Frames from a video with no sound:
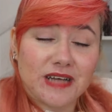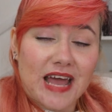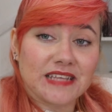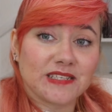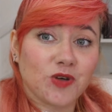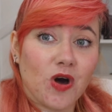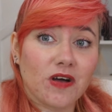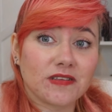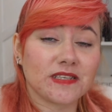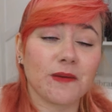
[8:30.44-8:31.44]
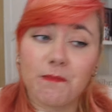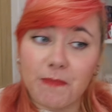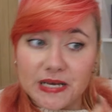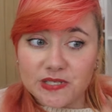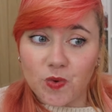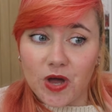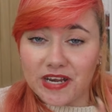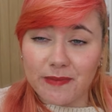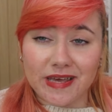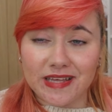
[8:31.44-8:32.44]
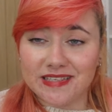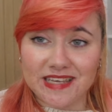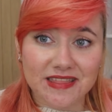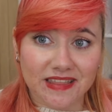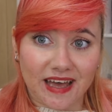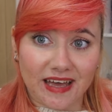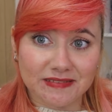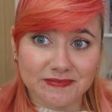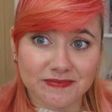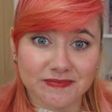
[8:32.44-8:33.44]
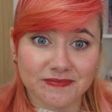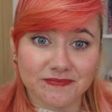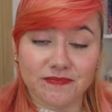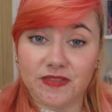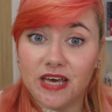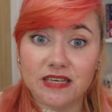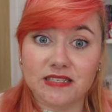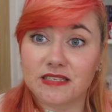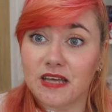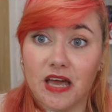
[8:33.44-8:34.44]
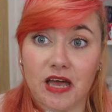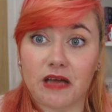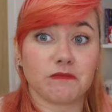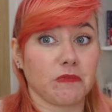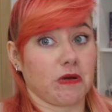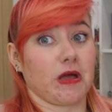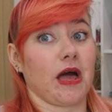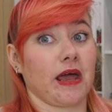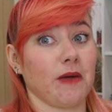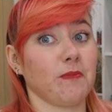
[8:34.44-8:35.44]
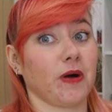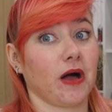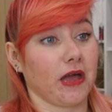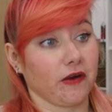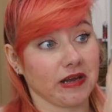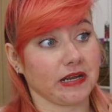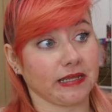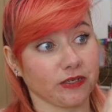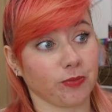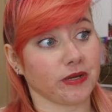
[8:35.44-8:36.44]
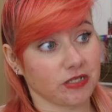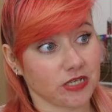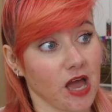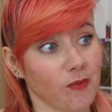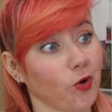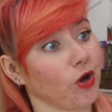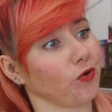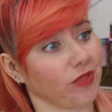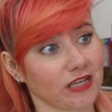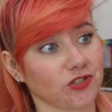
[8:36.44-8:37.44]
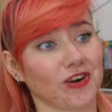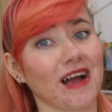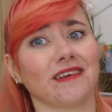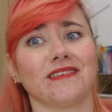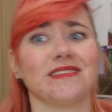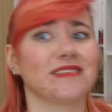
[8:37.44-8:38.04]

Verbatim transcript: It's got some buzzwordy bits in there. There's an empire in a little bit of turmoil. There's dragons.